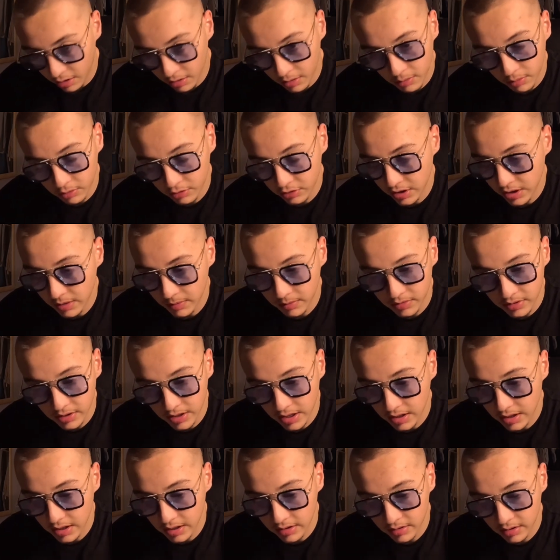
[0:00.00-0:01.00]
wasn't able to
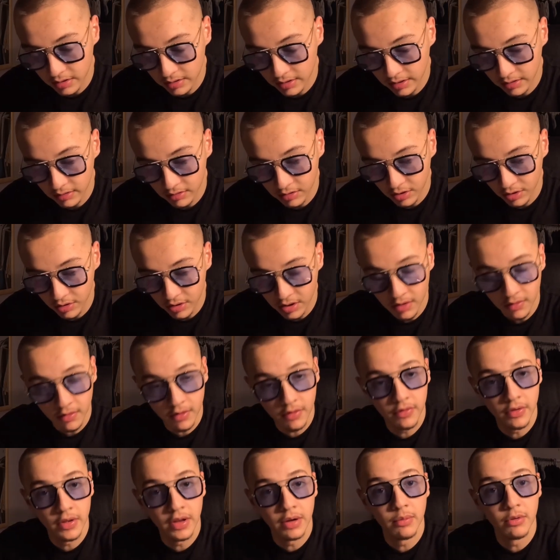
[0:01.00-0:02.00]
get that done. That's the only other
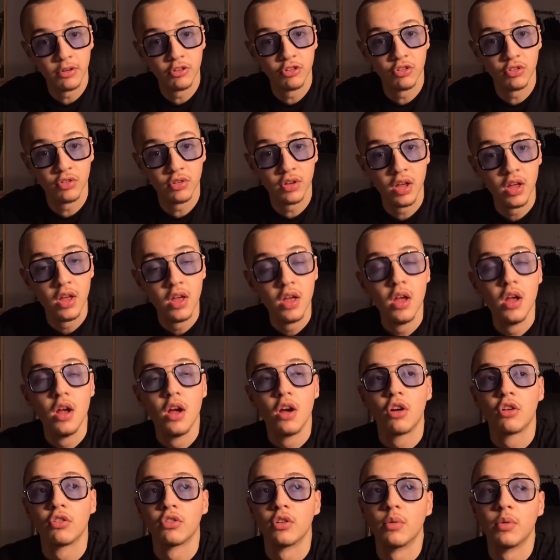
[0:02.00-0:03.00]
thing, which is
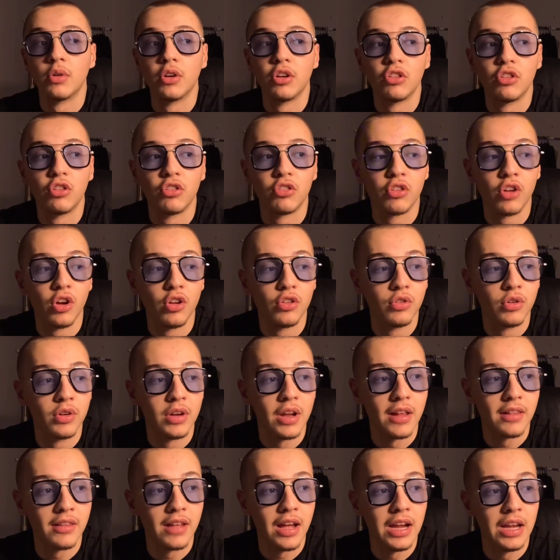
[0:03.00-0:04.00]
because I wanted to start doing
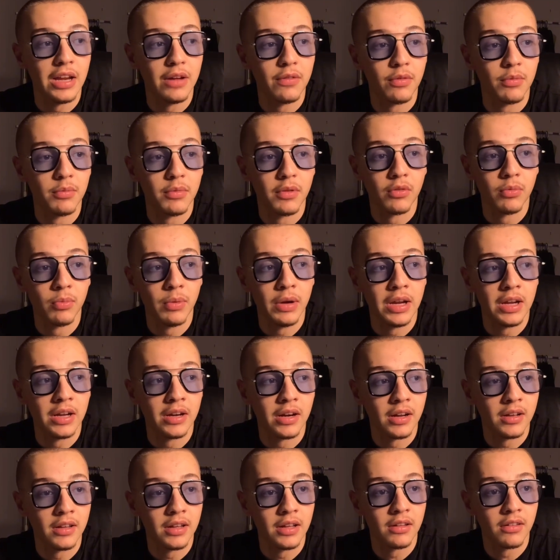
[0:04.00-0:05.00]
that daily from this week, and
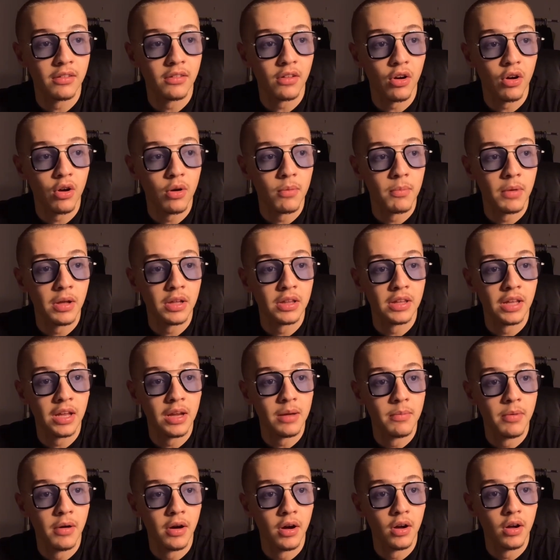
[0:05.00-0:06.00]
I did start on Monday,
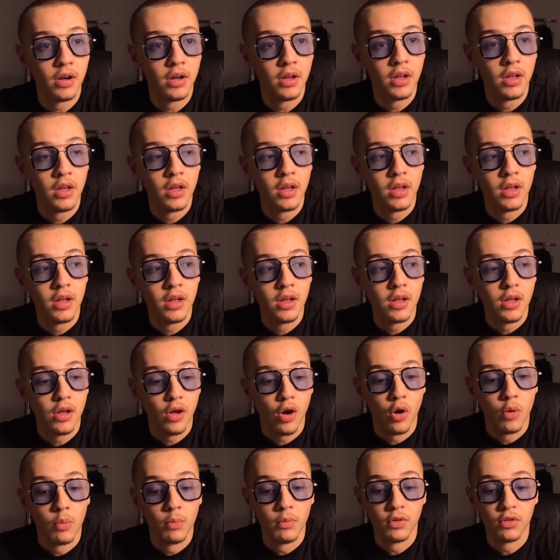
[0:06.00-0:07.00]
but
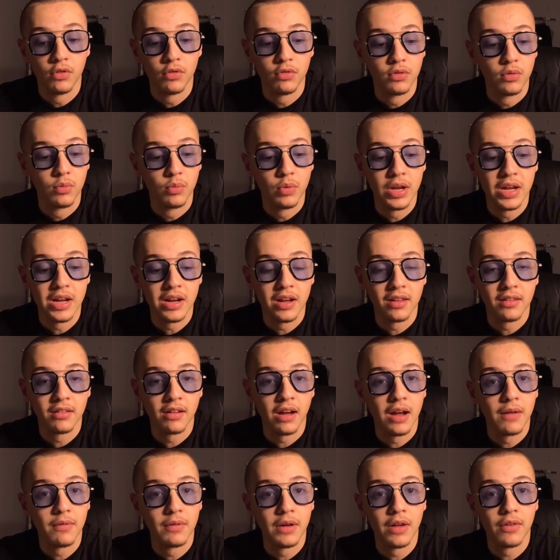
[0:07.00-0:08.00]
onwards from the week, as I
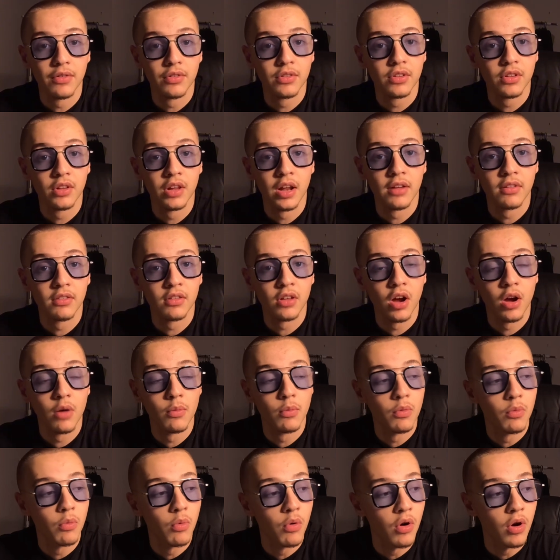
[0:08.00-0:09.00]
have less time
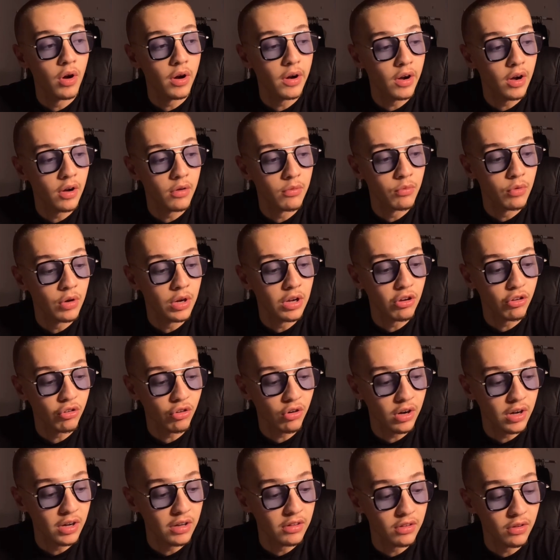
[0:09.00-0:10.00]
with work, I'm really
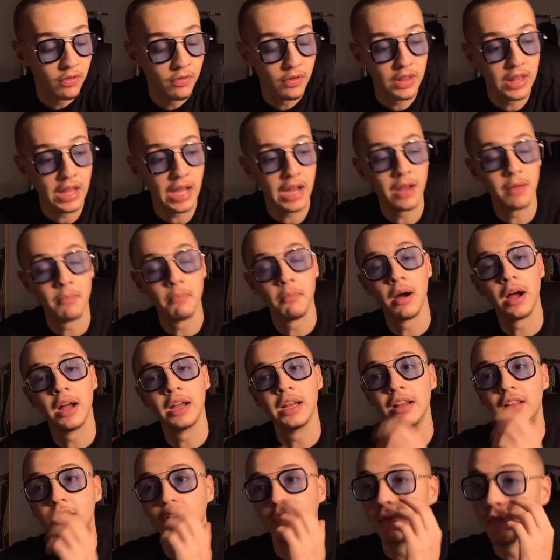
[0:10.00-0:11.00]
struggling to fit that in. But I
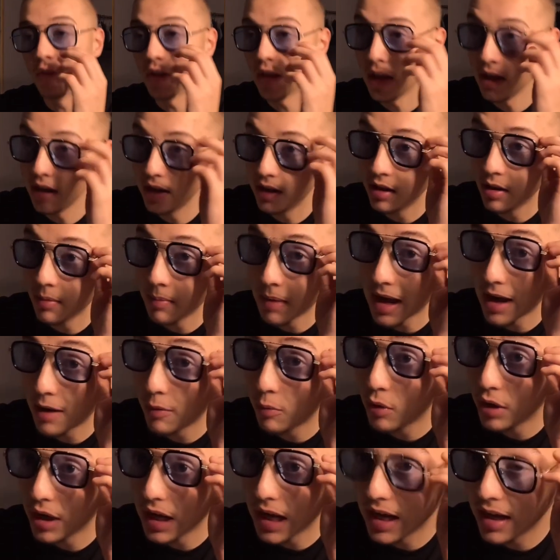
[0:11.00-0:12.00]
need to fit it in no matter
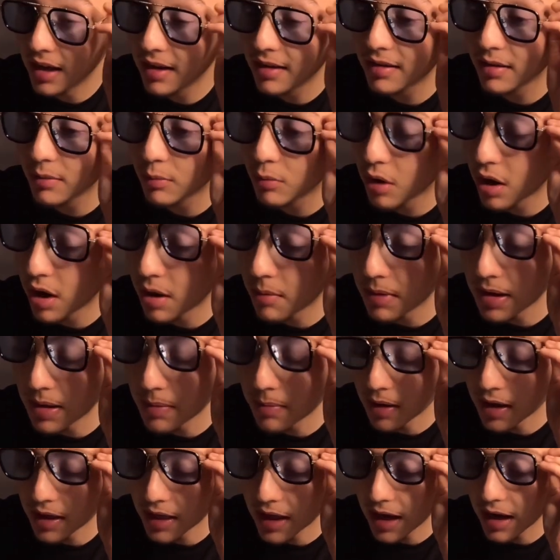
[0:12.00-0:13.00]
what it is, and what I mean
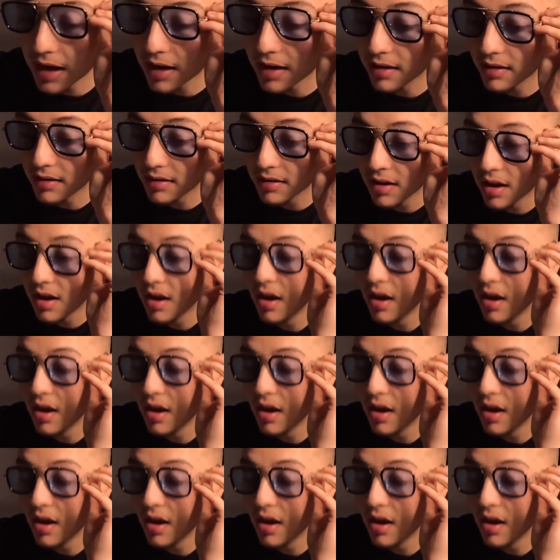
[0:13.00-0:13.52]
by that is